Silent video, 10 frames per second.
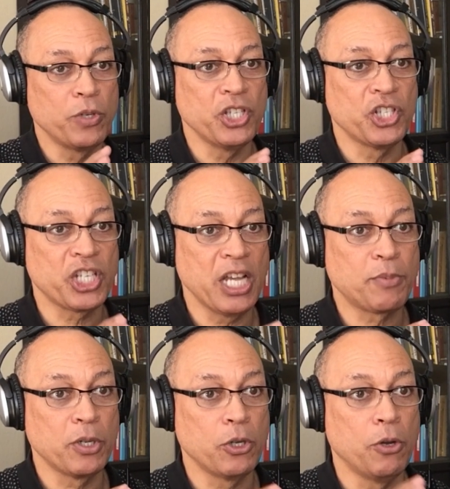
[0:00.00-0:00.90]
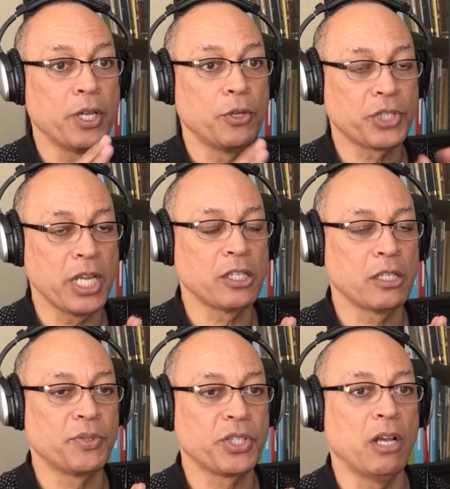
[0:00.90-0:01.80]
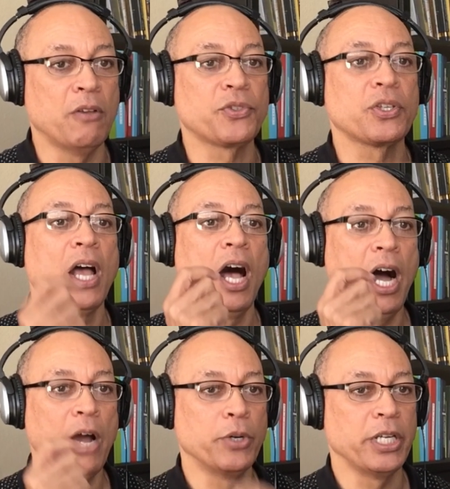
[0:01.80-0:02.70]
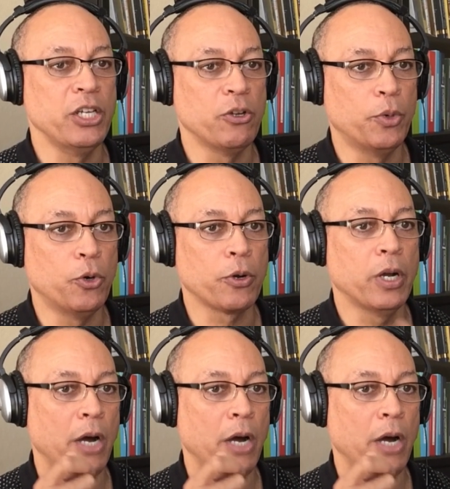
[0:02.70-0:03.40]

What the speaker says: which is skeptical, they'll say to themselves, I want to hear more.